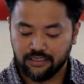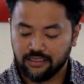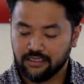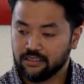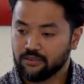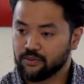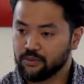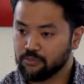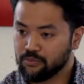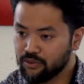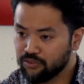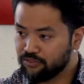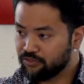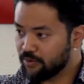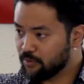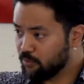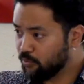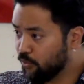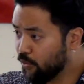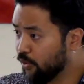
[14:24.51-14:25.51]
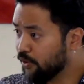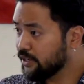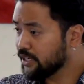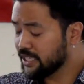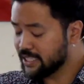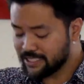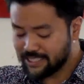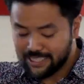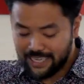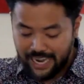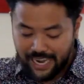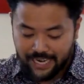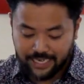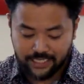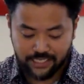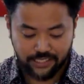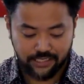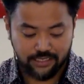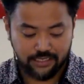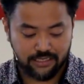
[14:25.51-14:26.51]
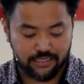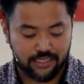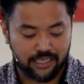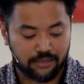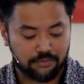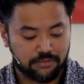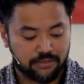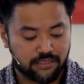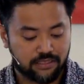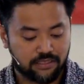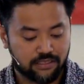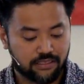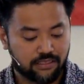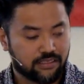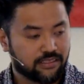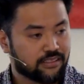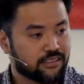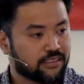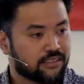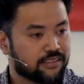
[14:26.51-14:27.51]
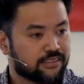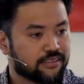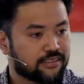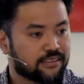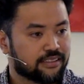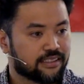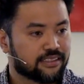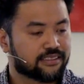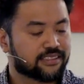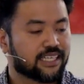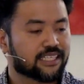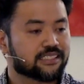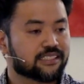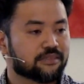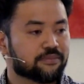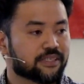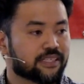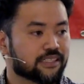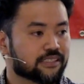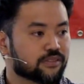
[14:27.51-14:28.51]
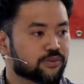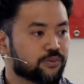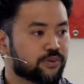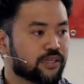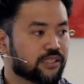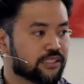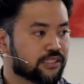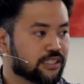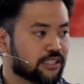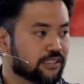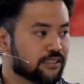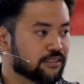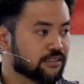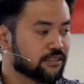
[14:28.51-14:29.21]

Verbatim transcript: We move from warning to action steps. And test them against what, John?